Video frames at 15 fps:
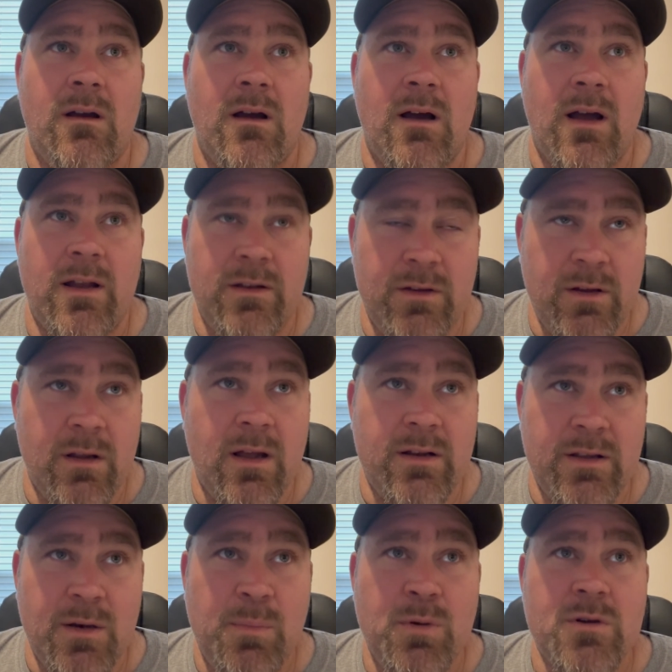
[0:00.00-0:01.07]
I
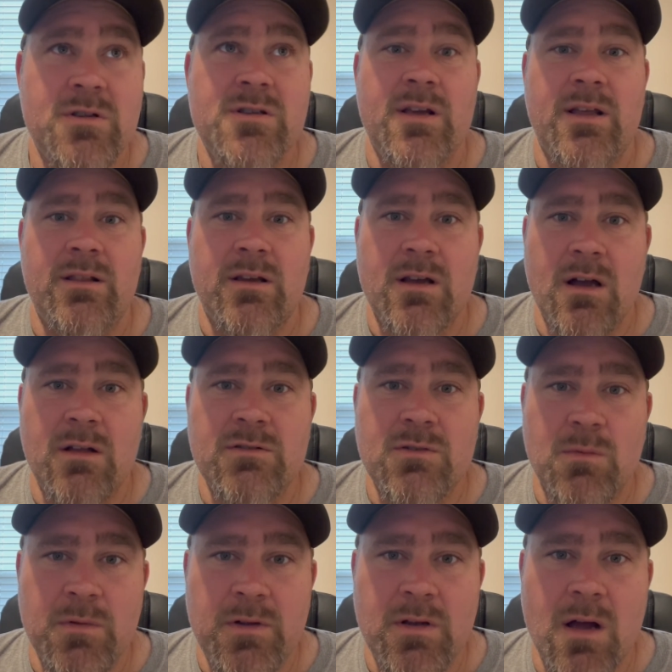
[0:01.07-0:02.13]
did appreciate the
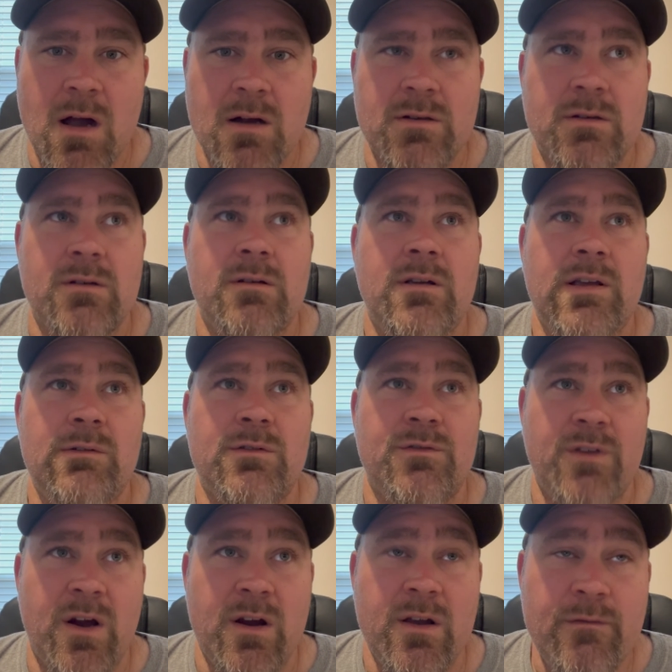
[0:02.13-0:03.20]
consult with the doctor. He was
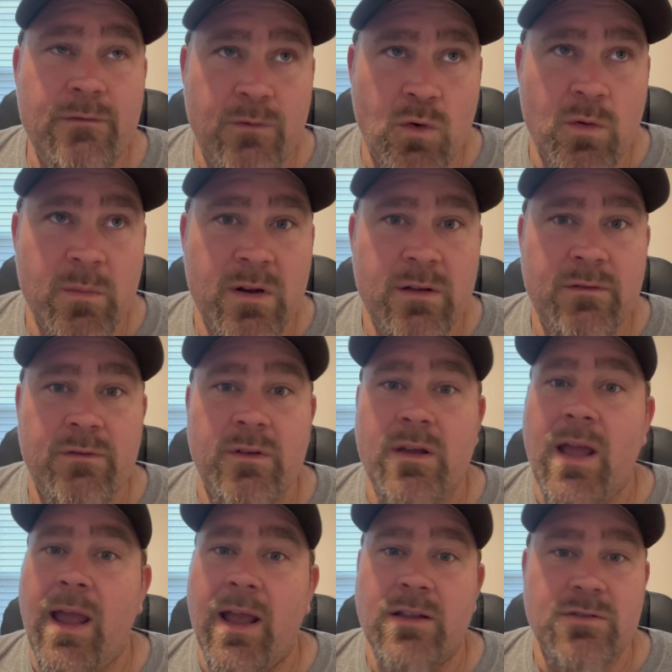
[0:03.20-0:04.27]
very informative,
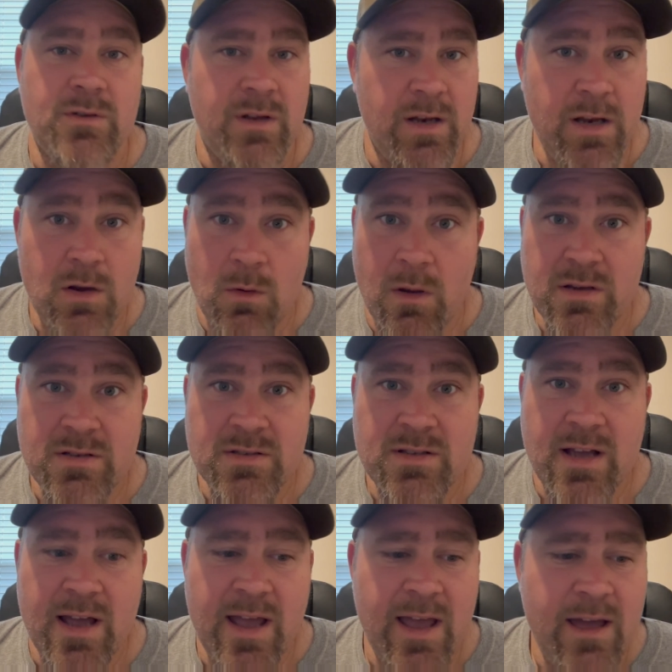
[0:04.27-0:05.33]
answered any questions
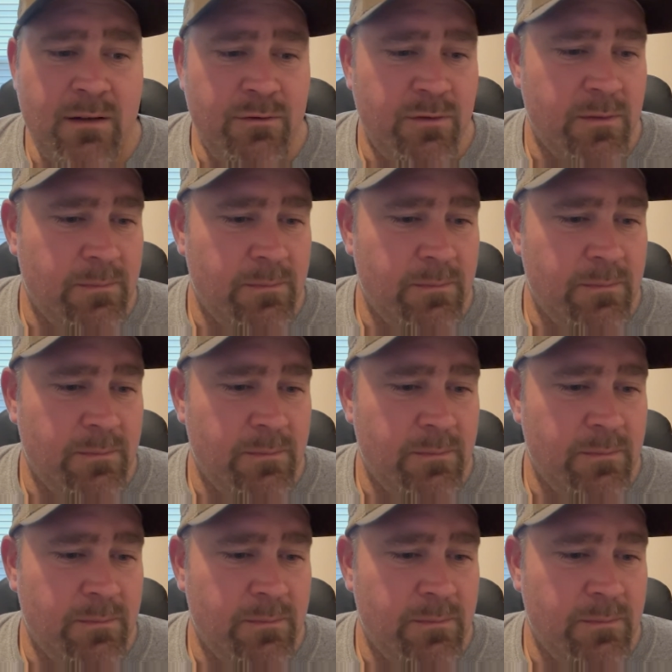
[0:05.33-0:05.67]
I had.